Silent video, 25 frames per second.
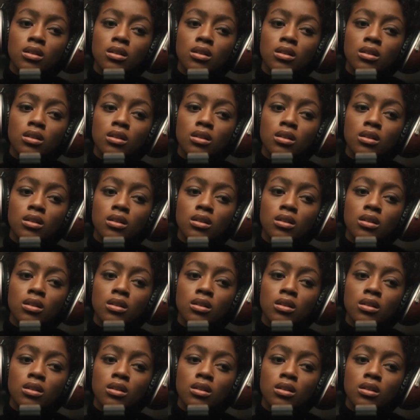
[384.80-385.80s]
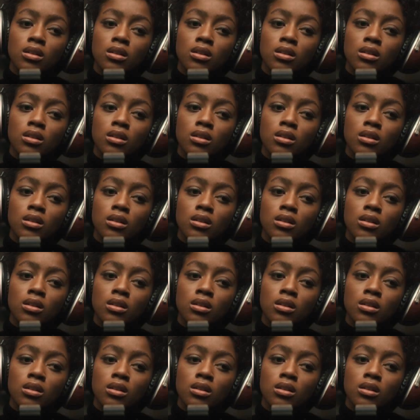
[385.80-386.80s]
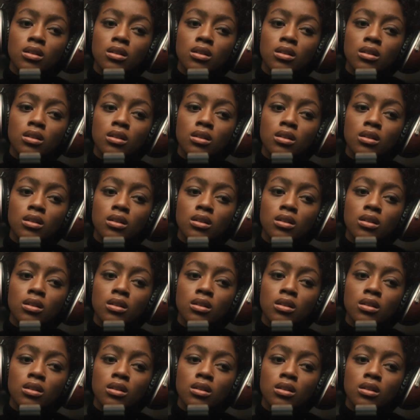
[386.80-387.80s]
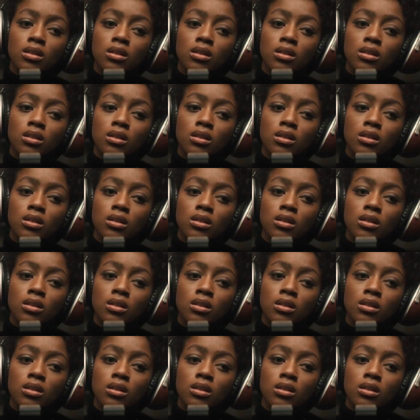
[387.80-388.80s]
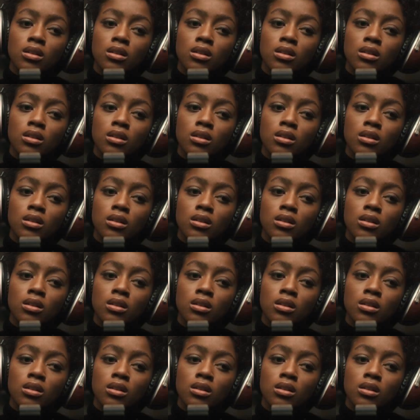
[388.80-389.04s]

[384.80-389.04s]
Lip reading: This is a still picture; no speech is visible.